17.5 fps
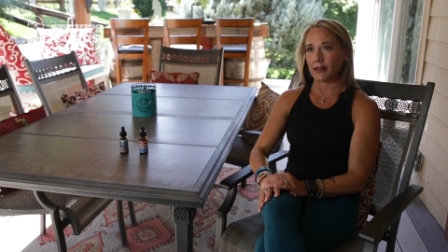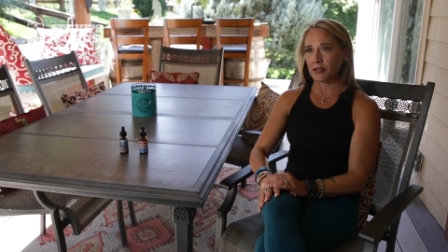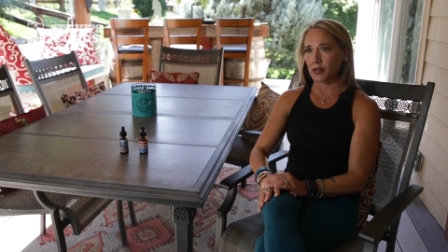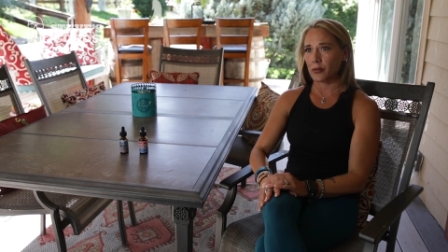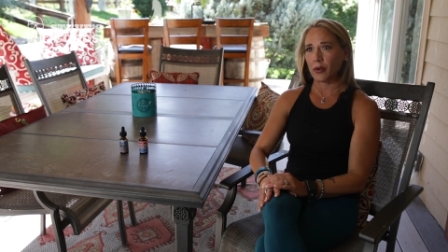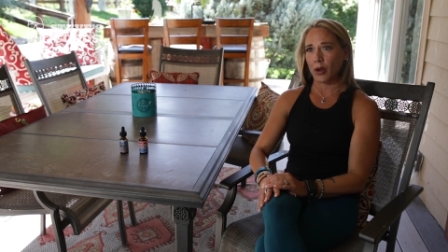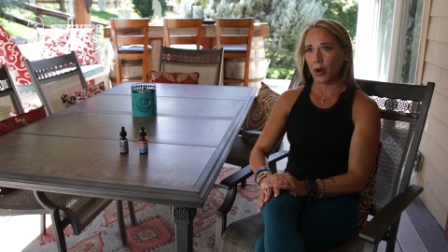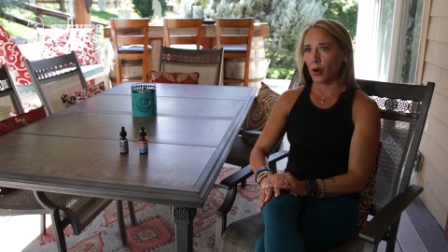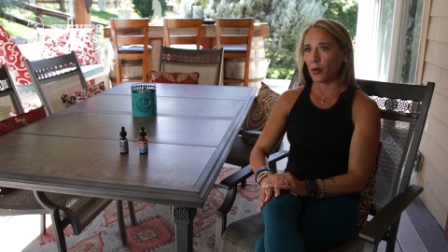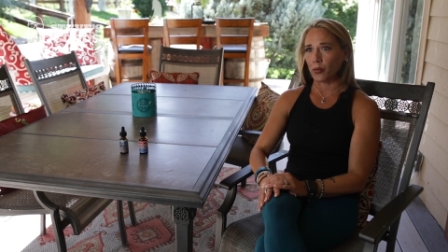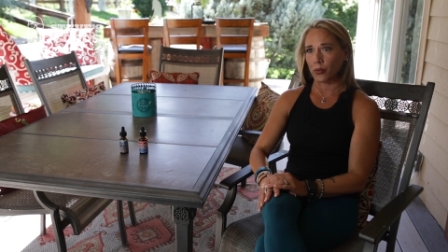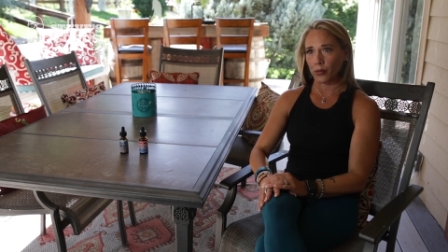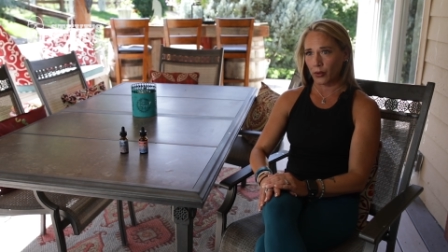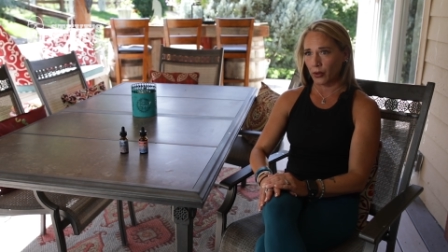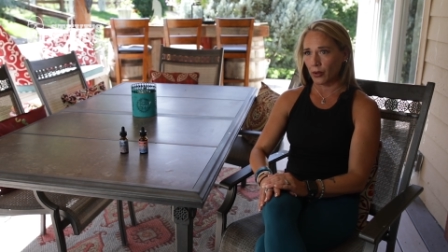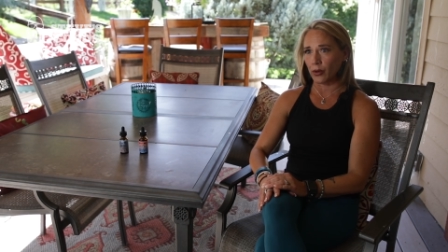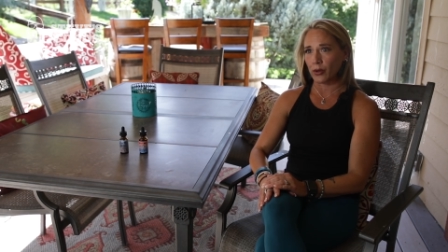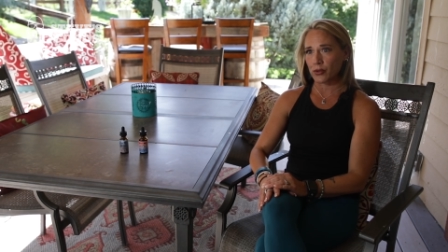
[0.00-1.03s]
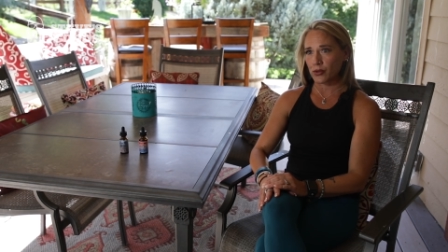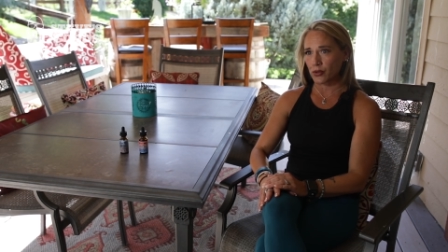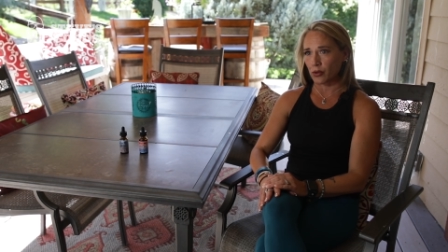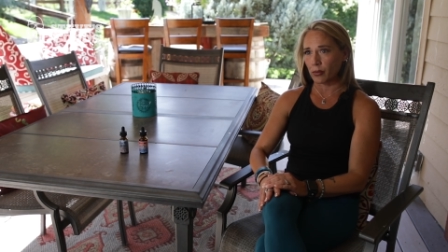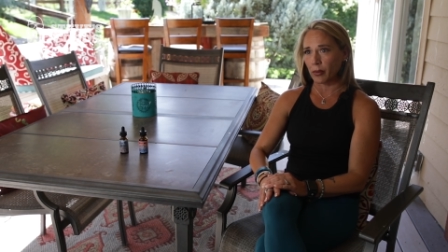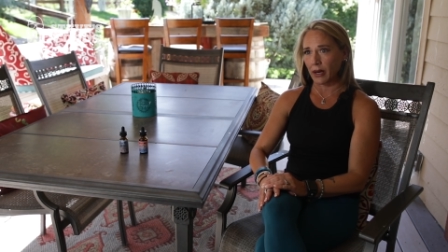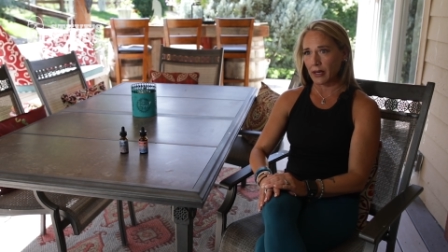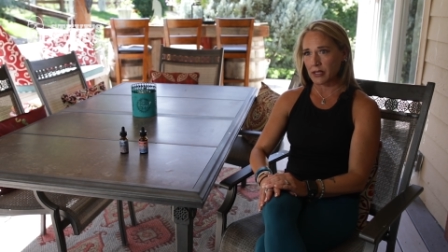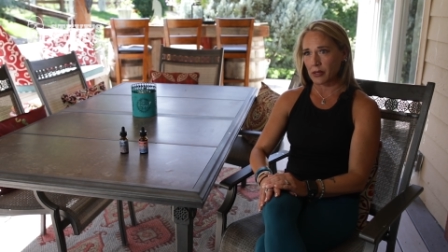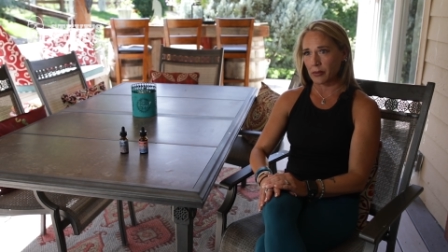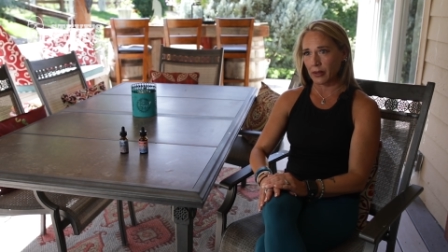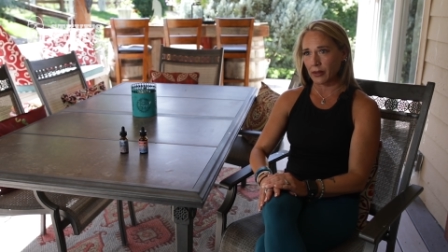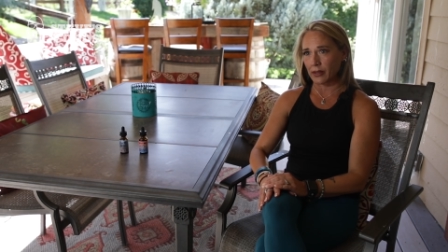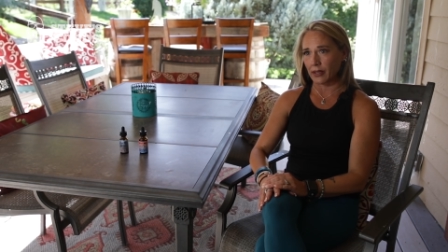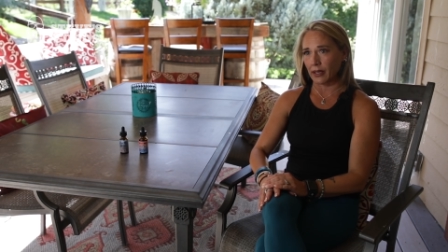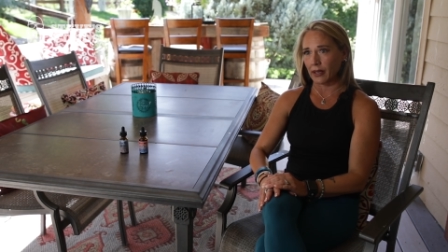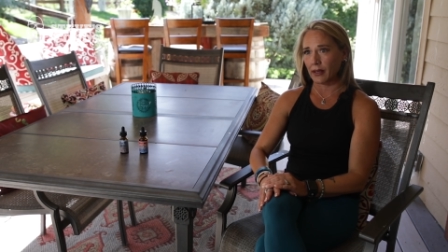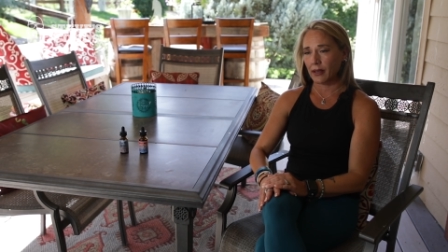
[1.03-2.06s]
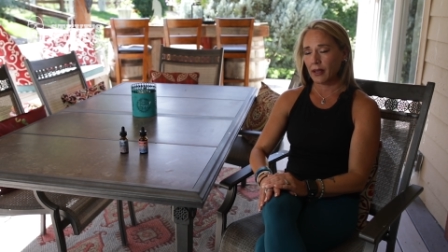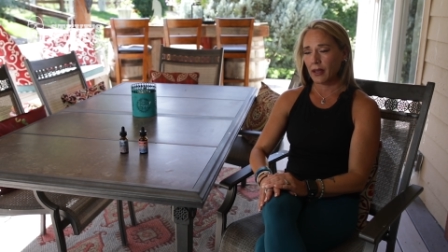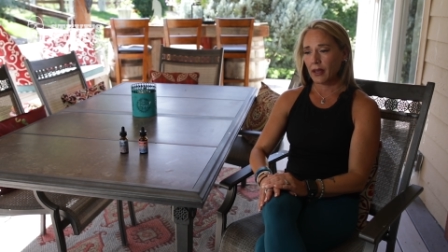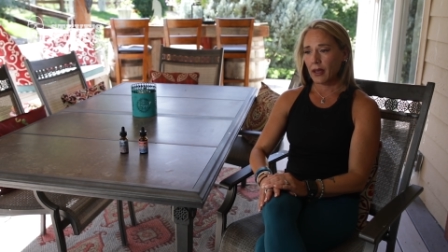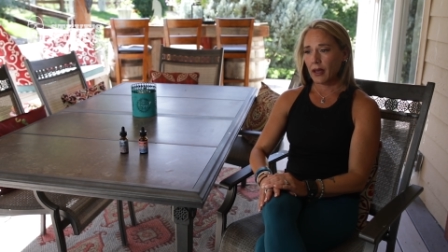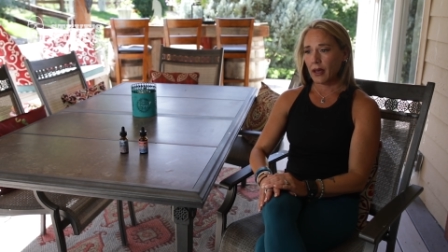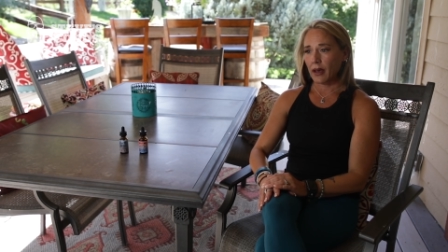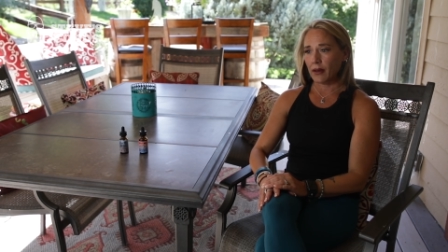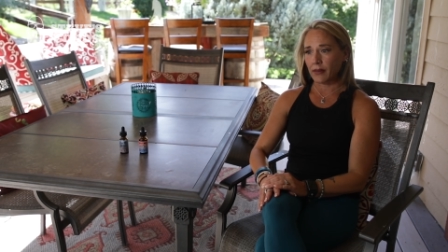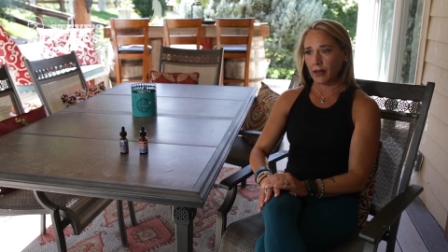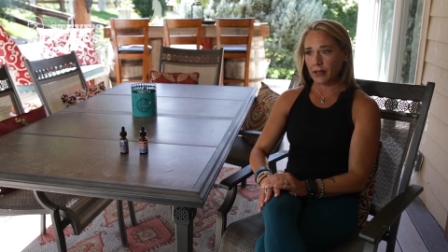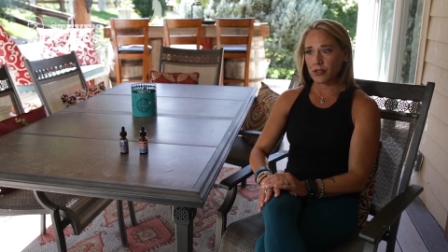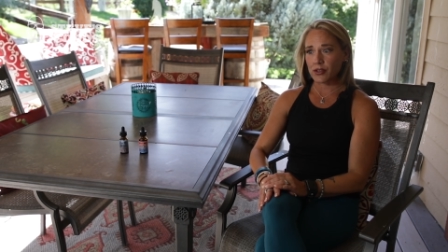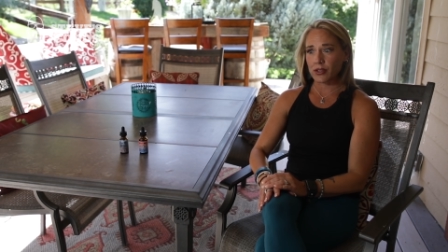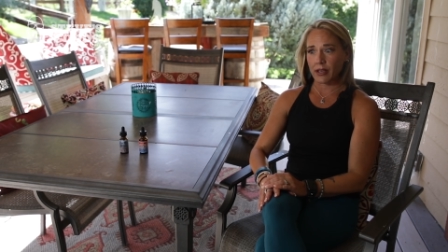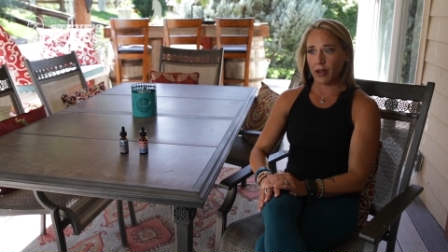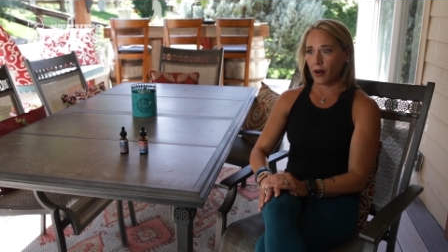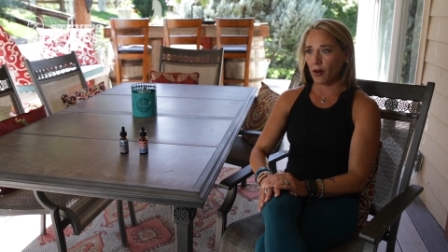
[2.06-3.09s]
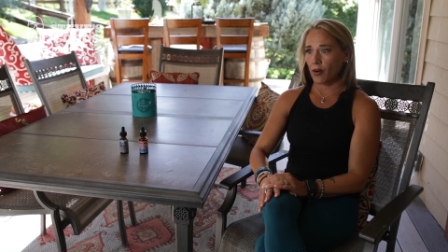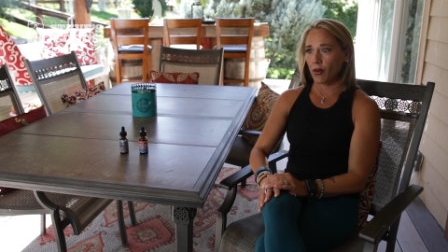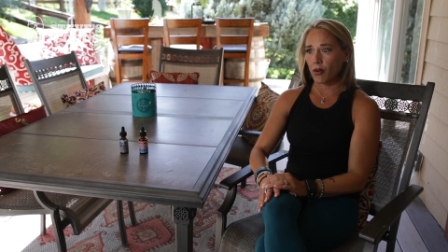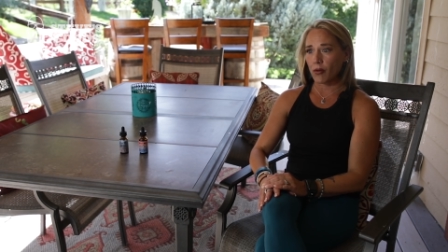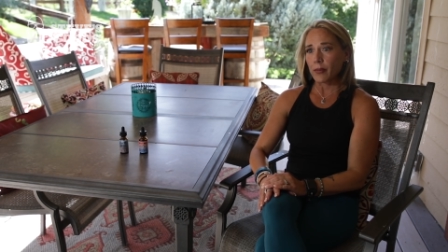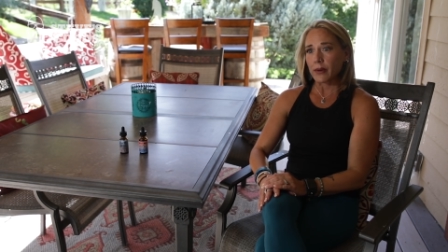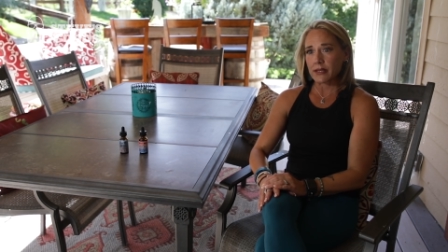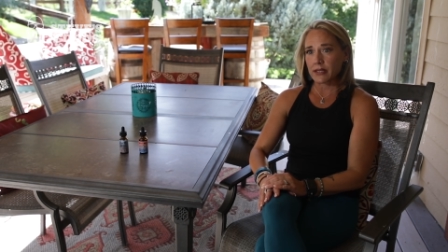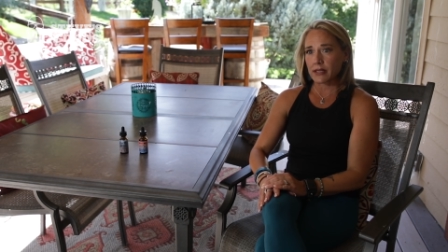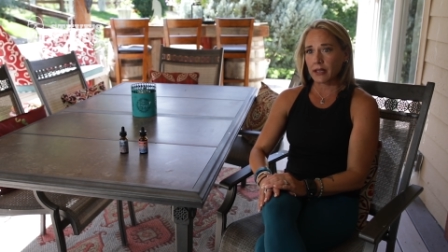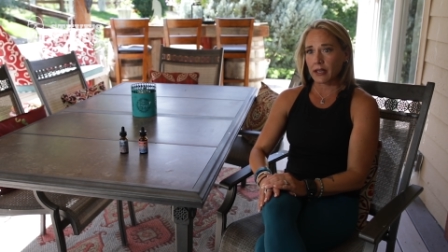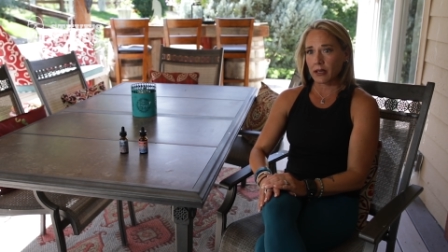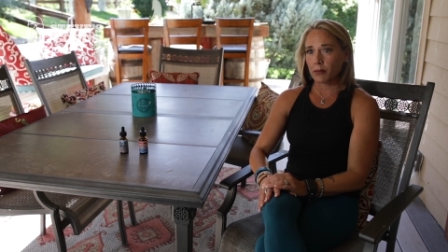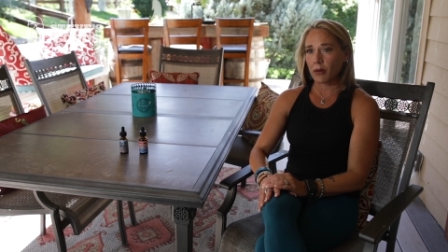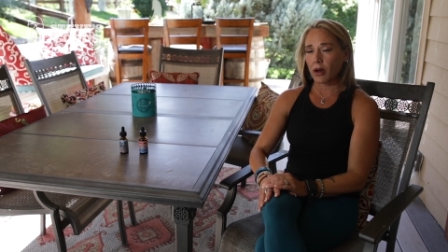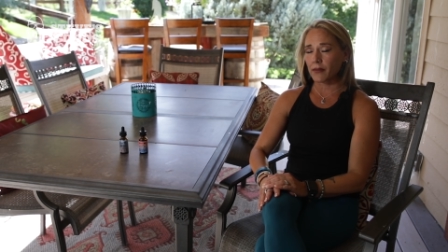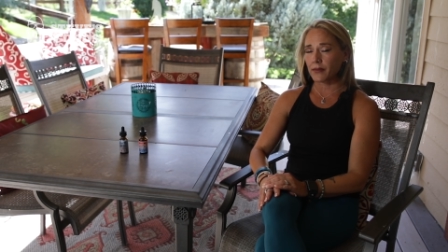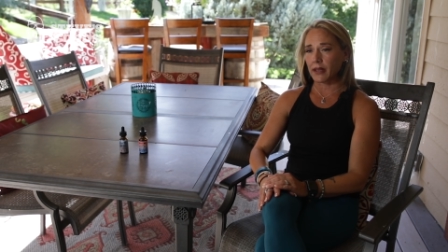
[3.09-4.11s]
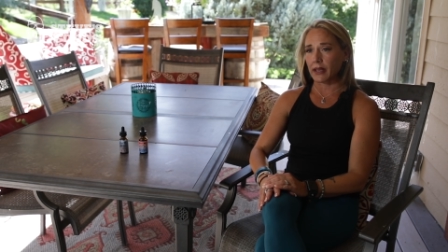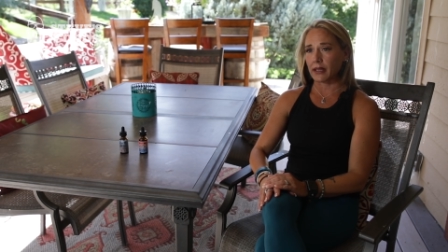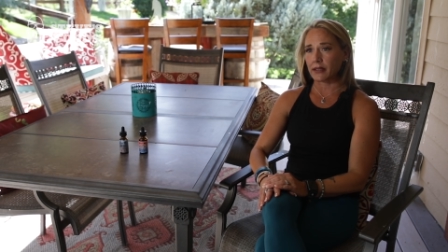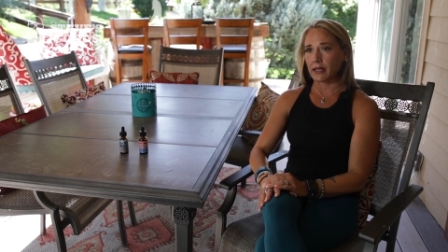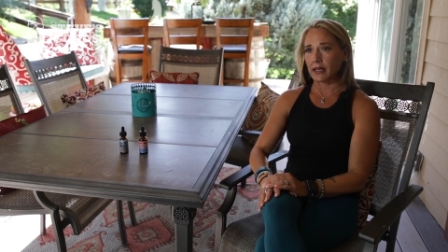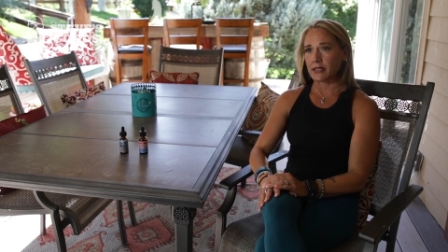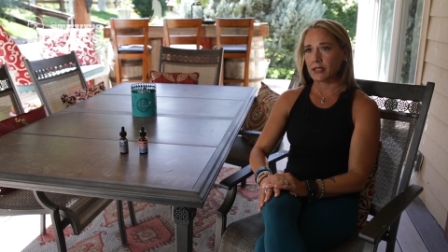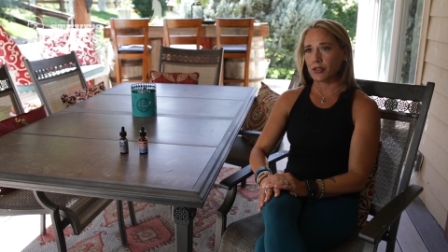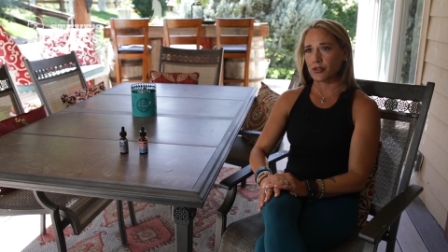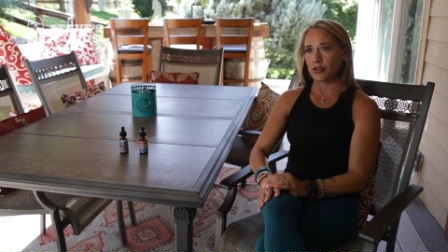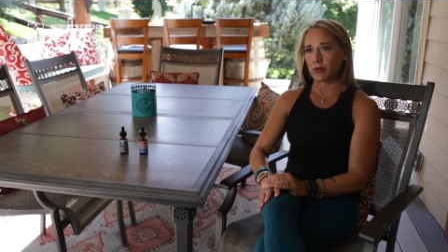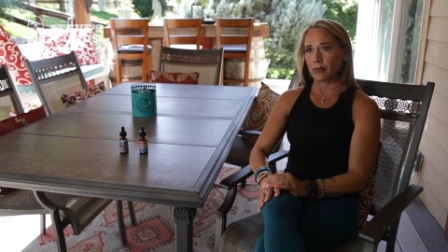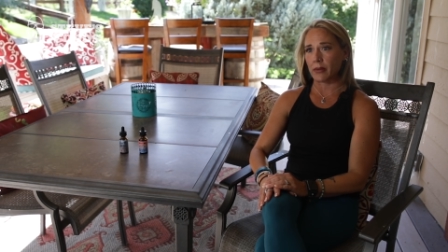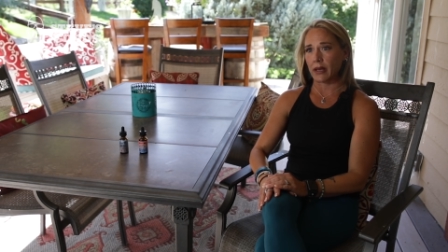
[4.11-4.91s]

is a real and true possibility. Eventually, our hope is to get him off the anti-seizure